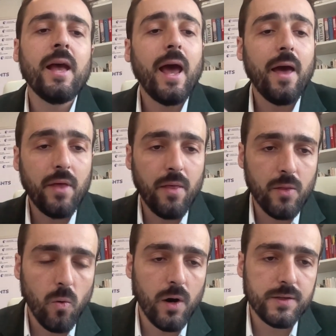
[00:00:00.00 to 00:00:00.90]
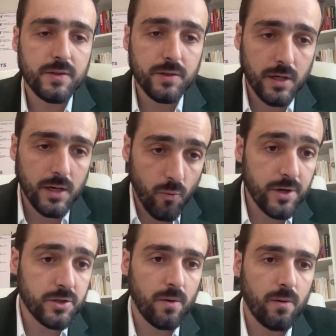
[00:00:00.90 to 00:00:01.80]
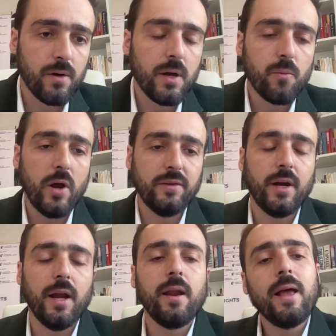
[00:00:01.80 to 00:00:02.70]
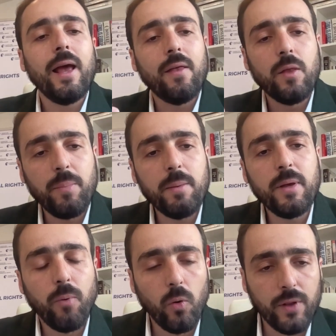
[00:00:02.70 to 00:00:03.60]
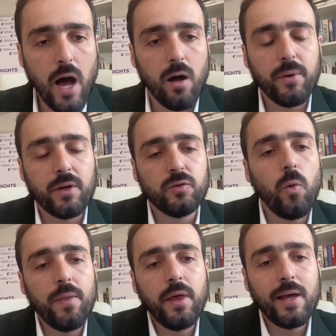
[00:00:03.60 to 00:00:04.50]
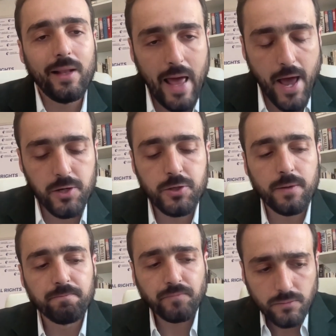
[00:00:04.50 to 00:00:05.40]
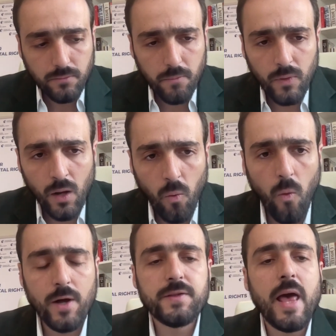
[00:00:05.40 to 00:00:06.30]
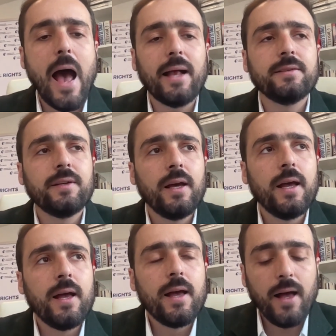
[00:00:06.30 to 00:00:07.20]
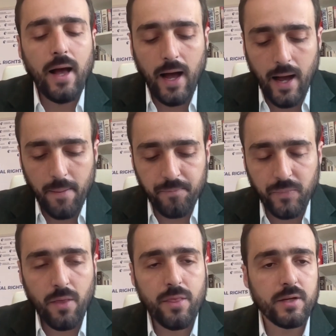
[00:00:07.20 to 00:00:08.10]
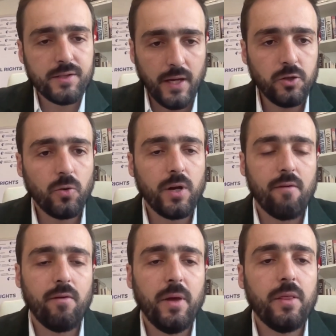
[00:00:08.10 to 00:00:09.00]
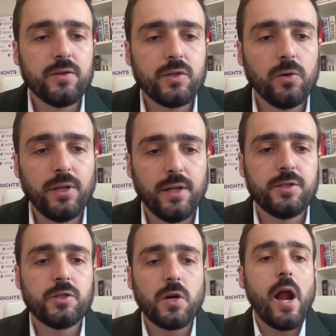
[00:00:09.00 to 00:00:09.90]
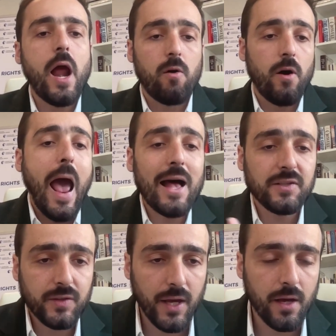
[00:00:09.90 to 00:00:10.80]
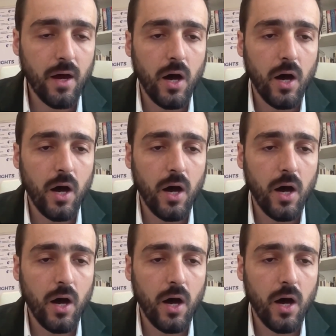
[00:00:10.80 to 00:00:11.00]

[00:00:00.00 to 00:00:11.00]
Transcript: and then there was the regional president, and the PP pulled out because what they alleged was that the central government, the Socialists, are asking